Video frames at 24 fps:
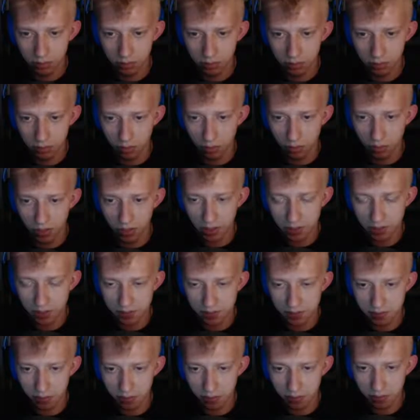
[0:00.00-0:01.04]
Hope Miles
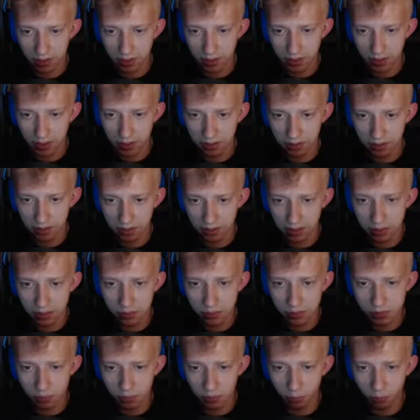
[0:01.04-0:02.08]
is okay. That
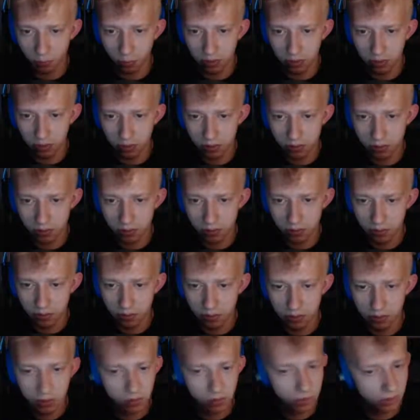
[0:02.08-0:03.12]
was a weird
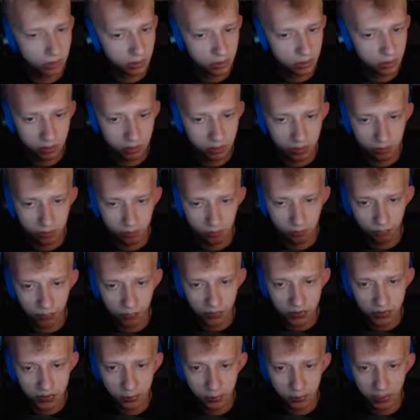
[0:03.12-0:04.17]

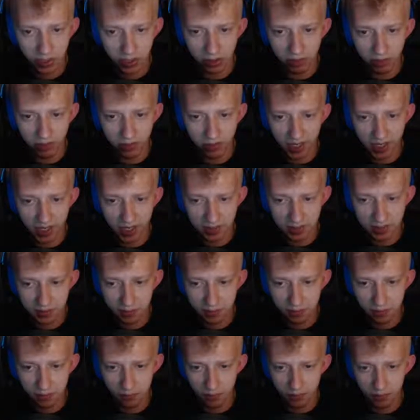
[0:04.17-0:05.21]
spell effect,
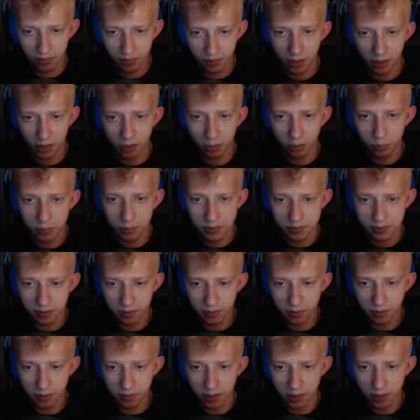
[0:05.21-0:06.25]
and I hope he's
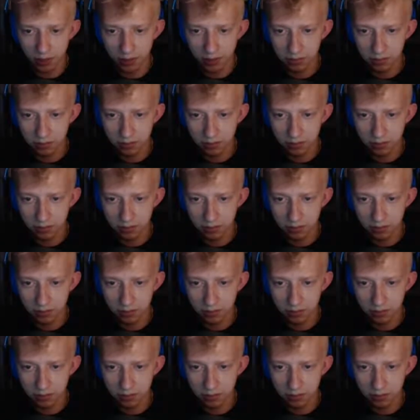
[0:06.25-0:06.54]
alright.